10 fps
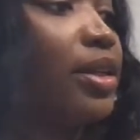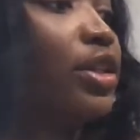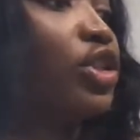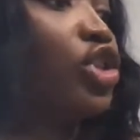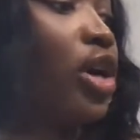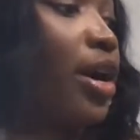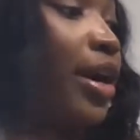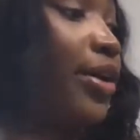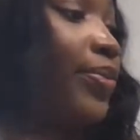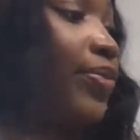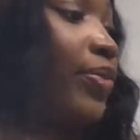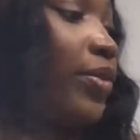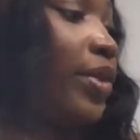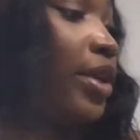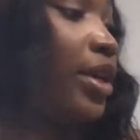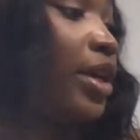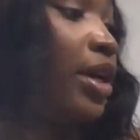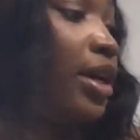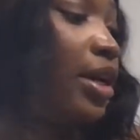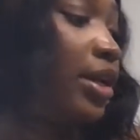the jar.
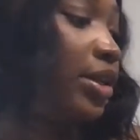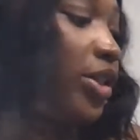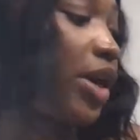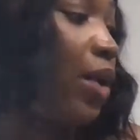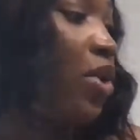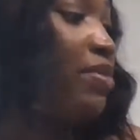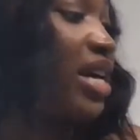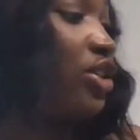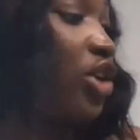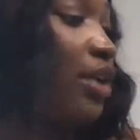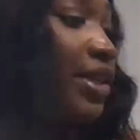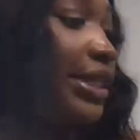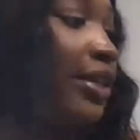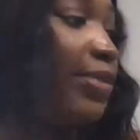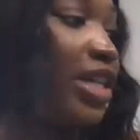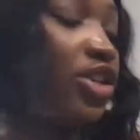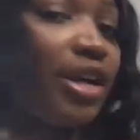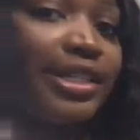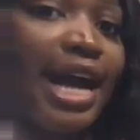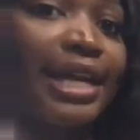So I want my jar, the center of my
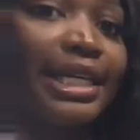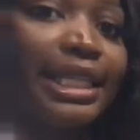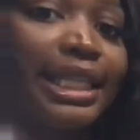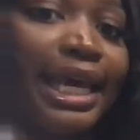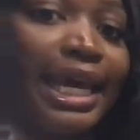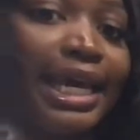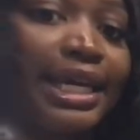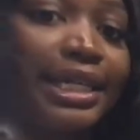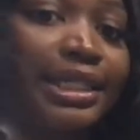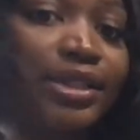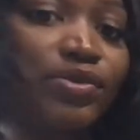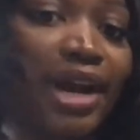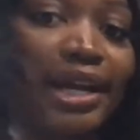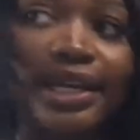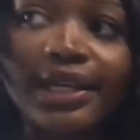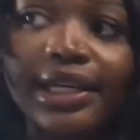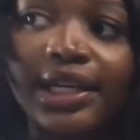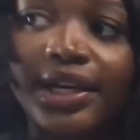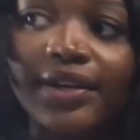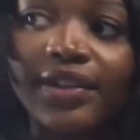jar to kind of land right in
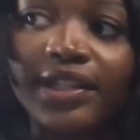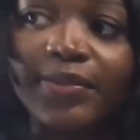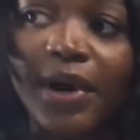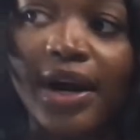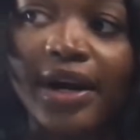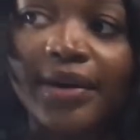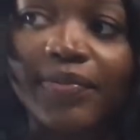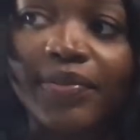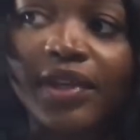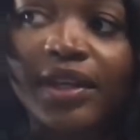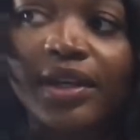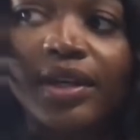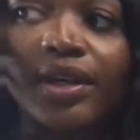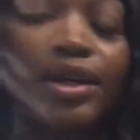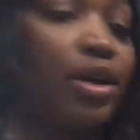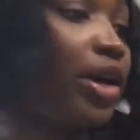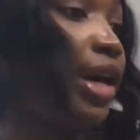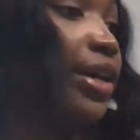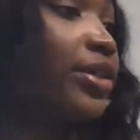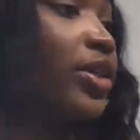here, this part.
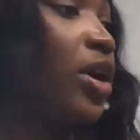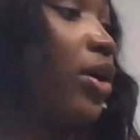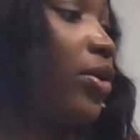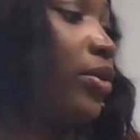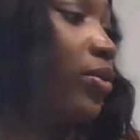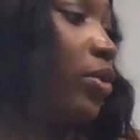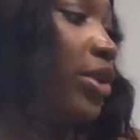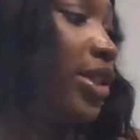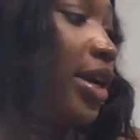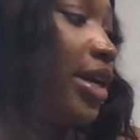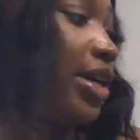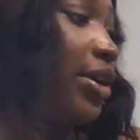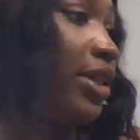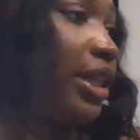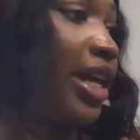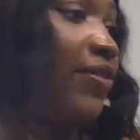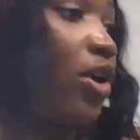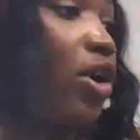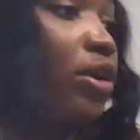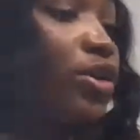Okay, so we'll start here on the left.
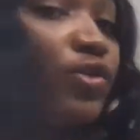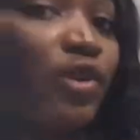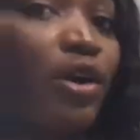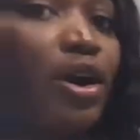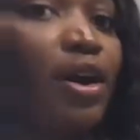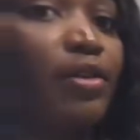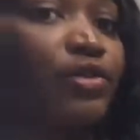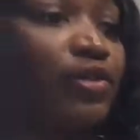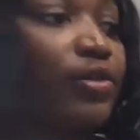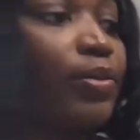Don't go too far off.